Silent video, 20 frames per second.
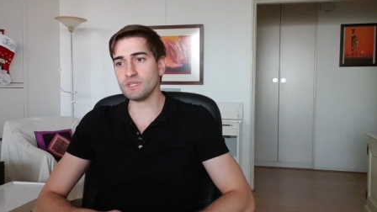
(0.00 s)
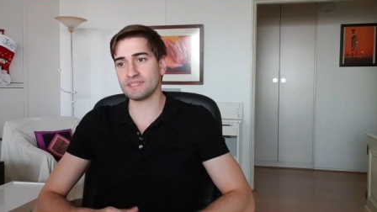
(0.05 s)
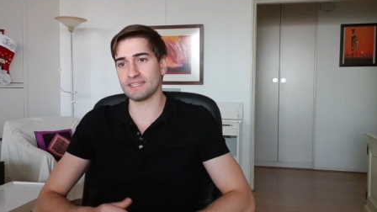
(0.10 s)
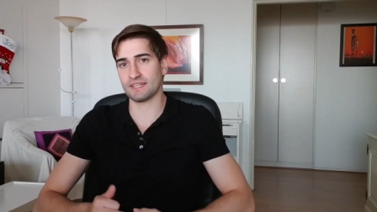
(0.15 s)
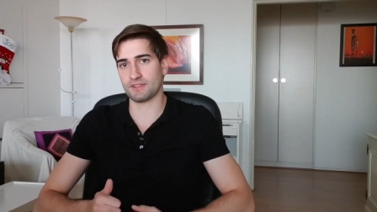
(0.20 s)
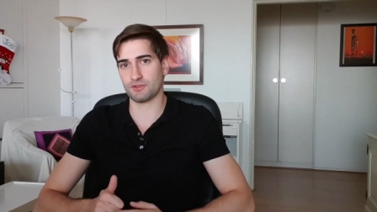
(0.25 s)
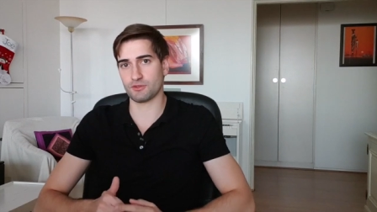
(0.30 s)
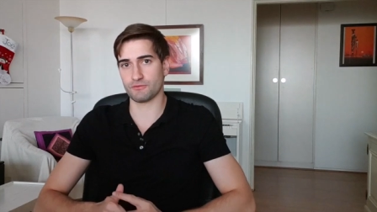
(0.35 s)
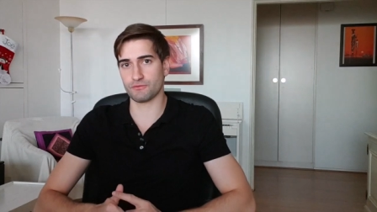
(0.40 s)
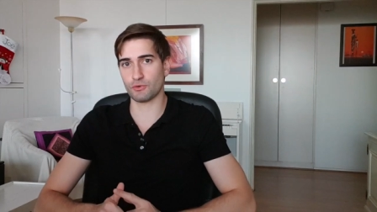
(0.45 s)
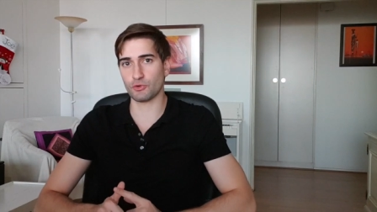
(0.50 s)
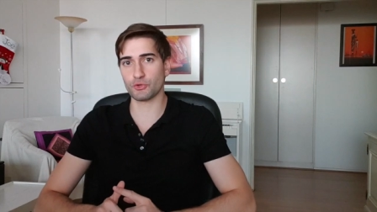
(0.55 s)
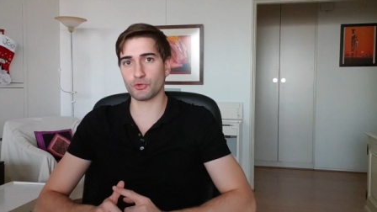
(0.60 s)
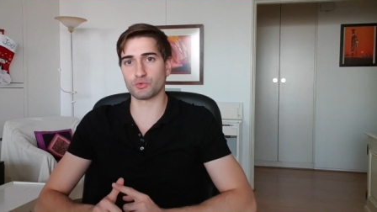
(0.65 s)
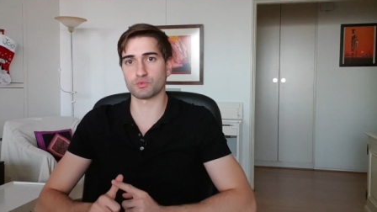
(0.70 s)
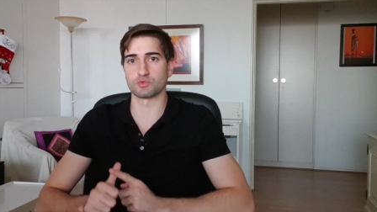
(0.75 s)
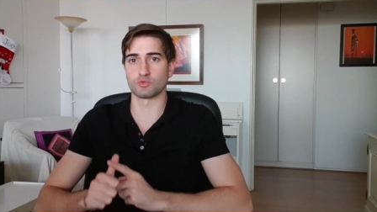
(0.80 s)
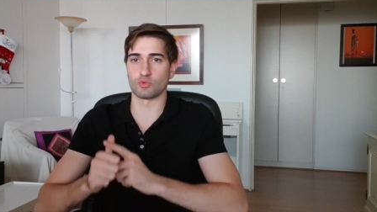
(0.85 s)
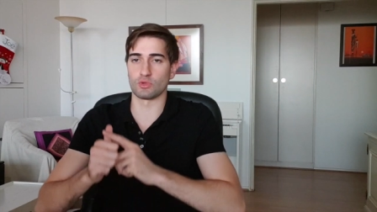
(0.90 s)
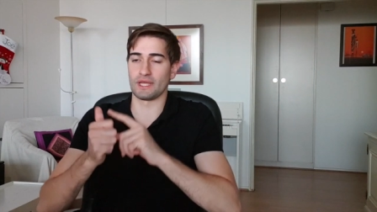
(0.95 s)
That's the
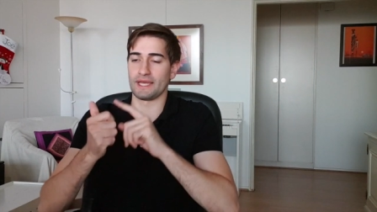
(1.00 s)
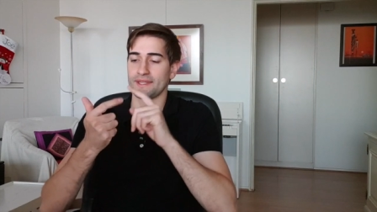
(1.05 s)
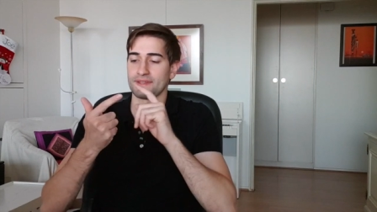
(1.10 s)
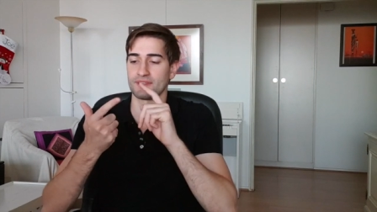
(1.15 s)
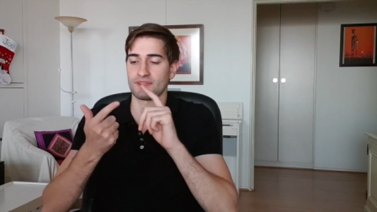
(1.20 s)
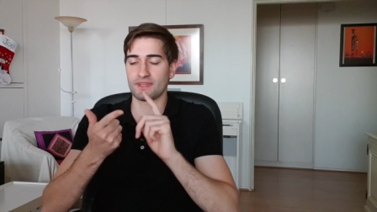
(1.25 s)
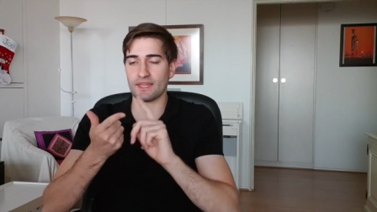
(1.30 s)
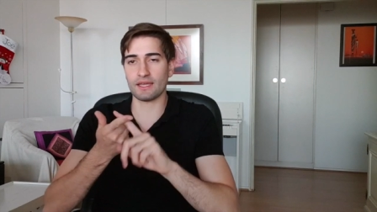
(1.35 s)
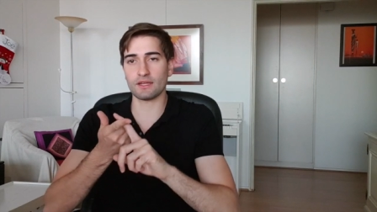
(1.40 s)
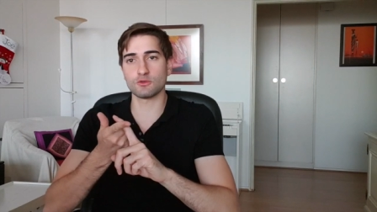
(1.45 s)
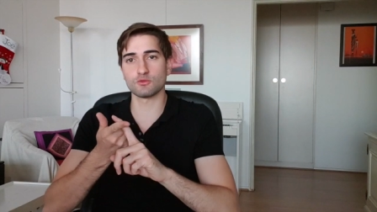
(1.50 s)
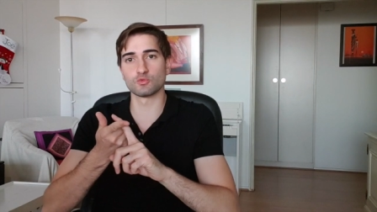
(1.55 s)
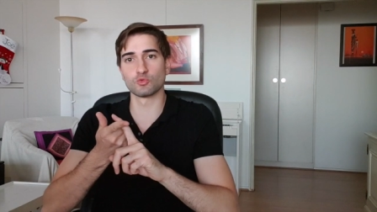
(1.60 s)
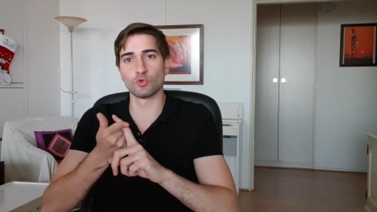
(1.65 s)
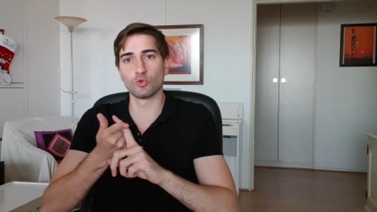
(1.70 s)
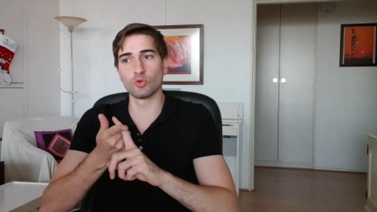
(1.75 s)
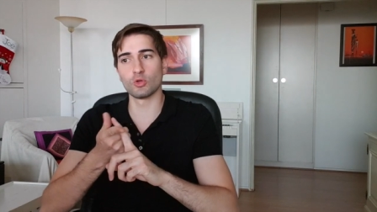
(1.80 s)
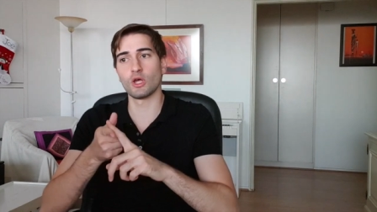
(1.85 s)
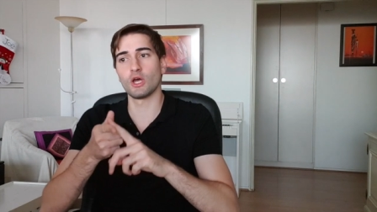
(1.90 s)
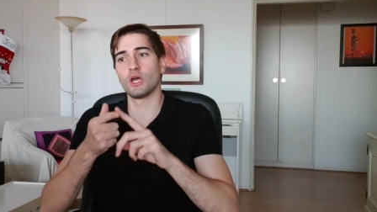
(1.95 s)
first rule. And second
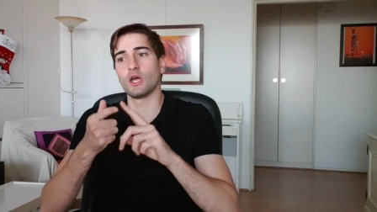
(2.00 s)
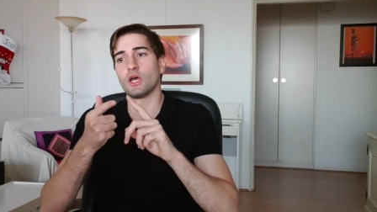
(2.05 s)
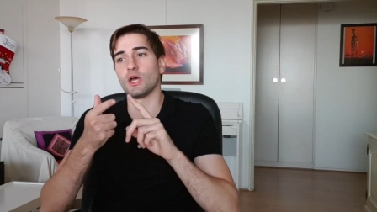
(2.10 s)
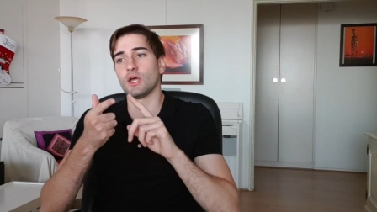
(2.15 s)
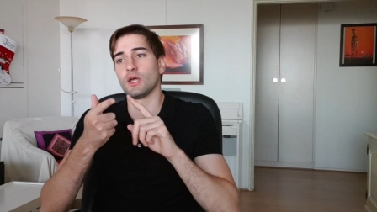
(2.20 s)
rule,